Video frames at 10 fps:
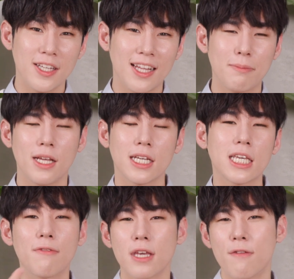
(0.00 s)
and I'm like
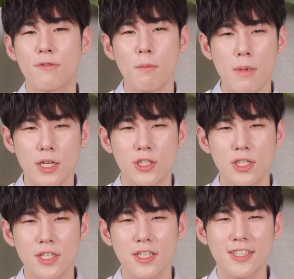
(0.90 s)
getting
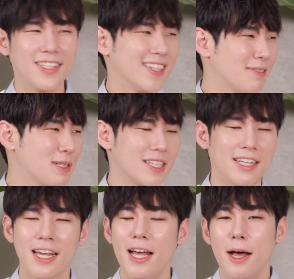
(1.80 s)
information. I'm just
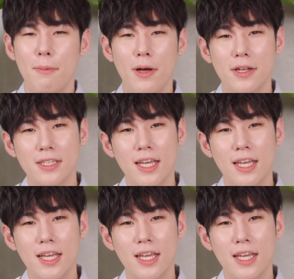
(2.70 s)
kidding. But